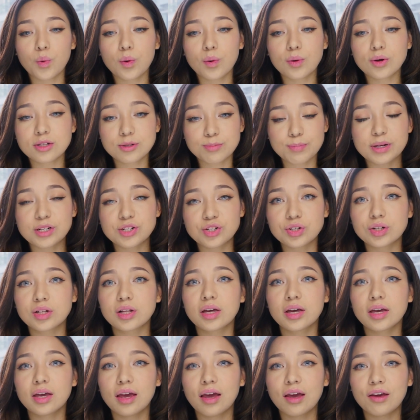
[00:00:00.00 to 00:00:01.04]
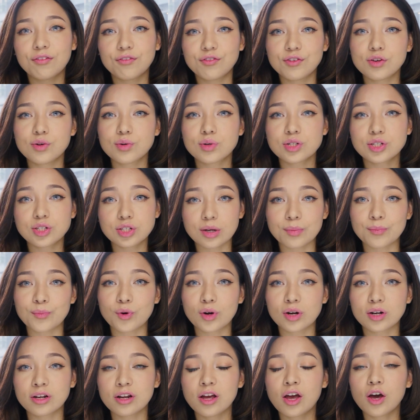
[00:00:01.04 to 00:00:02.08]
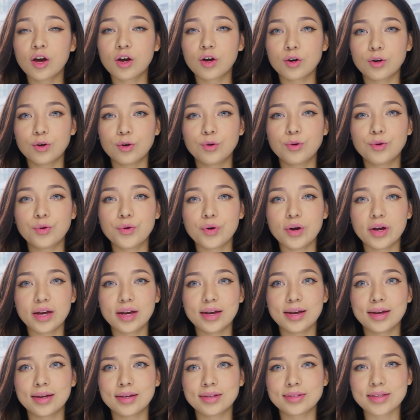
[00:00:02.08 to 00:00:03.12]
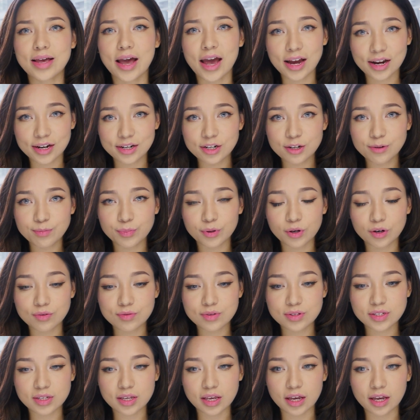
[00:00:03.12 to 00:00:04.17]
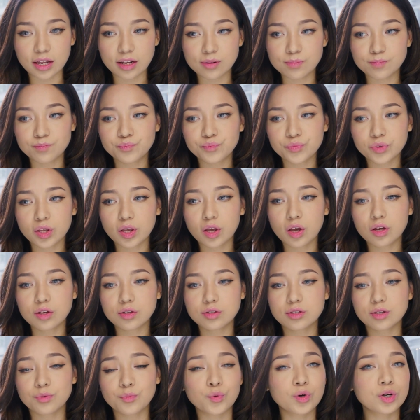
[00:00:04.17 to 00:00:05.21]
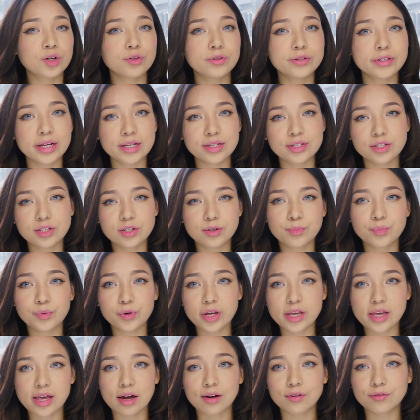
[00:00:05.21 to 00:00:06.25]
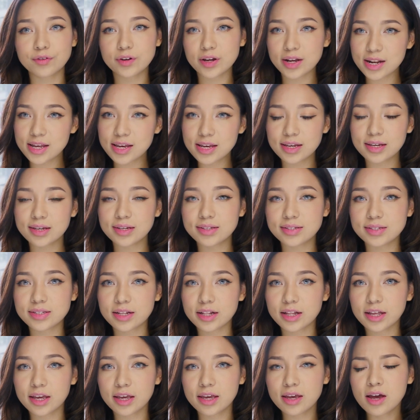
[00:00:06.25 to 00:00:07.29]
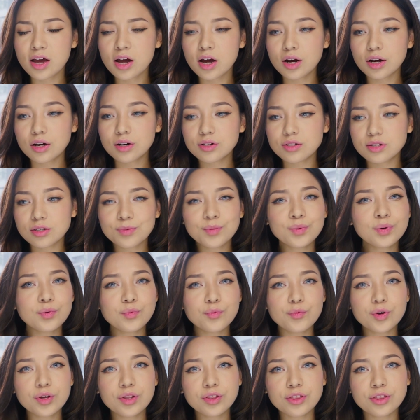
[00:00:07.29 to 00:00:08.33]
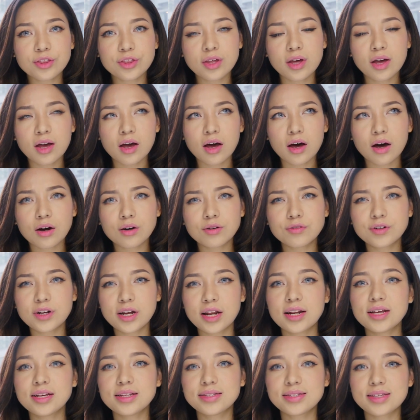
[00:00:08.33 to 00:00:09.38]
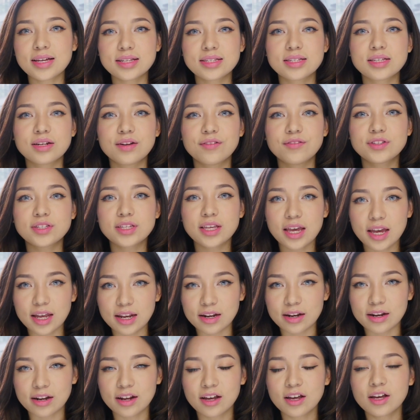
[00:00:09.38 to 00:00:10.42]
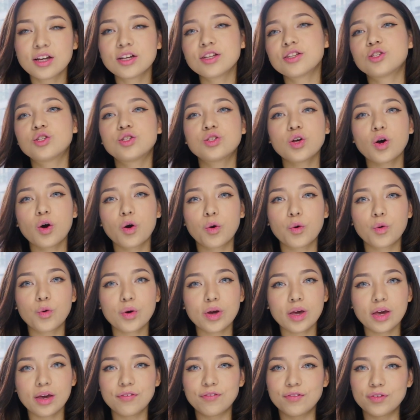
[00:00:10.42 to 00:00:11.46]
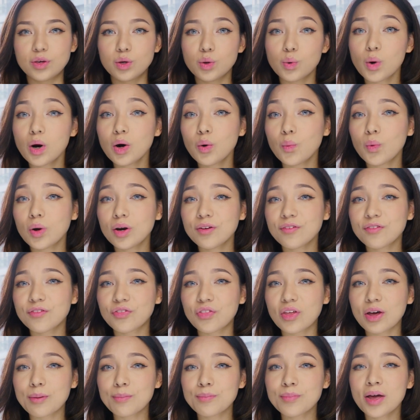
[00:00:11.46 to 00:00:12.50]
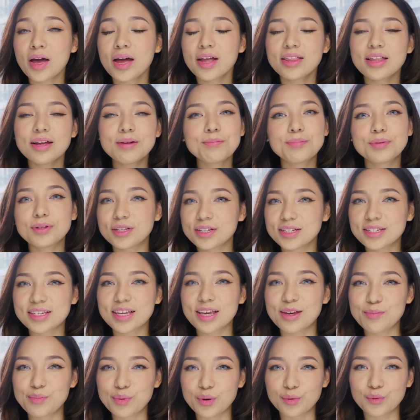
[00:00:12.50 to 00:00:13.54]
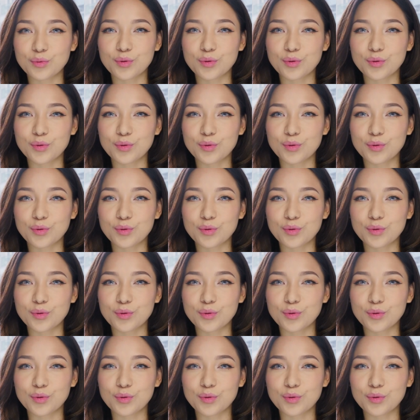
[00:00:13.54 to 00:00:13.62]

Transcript: especially if you're someone who is acne prone skin, someone who tends to break out really easily, or someone with a really sensitive skin. So if you are one of them, then please keep on